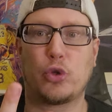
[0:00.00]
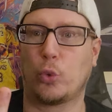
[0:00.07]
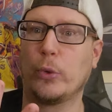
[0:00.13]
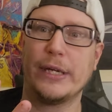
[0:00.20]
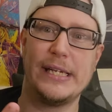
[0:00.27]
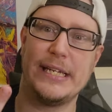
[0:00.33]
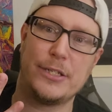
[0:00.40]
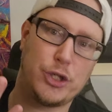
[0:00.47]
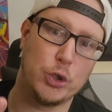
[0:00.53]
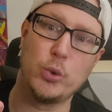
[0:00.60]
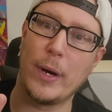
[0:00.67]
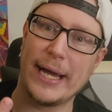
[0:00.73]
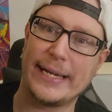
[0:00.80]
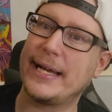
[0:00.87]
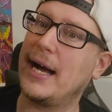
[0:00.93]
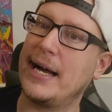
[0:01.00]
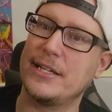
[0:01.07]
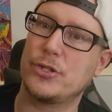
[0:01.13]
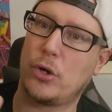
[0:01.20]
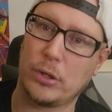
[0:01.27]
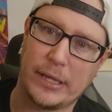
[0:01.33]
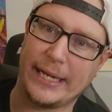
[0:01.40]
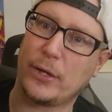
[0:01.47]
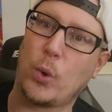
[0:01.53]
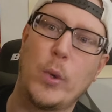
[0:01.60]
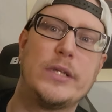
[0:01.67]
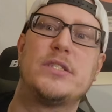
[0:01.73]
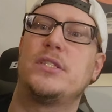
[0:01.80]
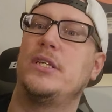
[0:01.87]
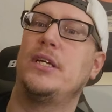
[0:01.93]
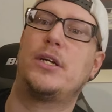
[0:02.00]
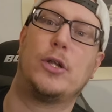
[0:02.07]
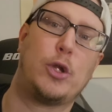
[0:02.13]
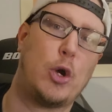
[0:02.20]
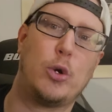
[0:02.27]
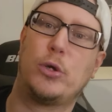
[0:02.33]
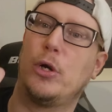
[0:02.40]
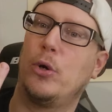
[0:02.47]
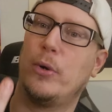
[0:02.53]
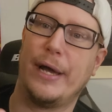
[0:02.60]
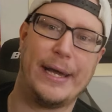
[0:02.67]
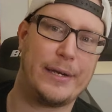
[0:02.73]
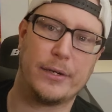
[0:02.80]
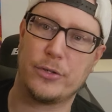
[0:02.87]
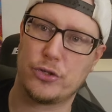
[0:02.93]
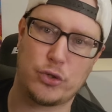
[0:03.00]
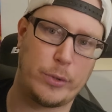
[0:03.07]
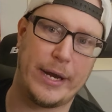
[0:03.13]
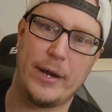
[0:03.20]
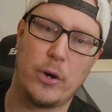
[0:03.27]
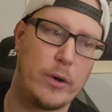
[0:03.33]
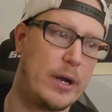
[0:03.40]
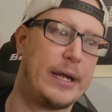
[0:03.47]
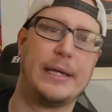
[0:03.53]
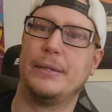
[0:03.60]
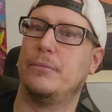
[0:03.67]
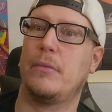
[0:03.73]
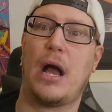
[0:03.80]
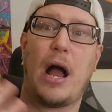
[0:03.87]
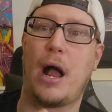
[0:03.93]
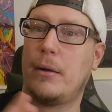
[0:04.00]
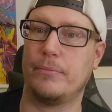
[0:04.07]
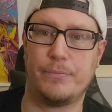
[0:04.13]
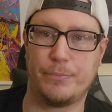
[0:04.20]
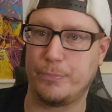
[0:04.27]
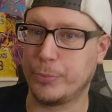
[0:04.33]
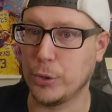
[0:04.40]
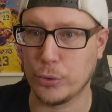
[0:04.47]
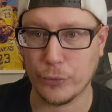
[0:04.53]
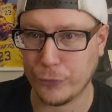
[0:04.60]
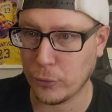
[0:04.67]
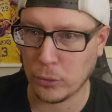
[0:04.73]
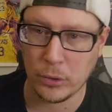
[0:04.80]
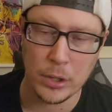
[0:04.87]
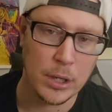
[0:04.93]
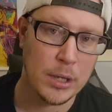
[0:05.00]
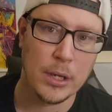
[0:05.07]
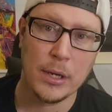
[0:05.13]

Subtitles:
three two-way guys are like Quincy, Coloco, and Traore, beautiful.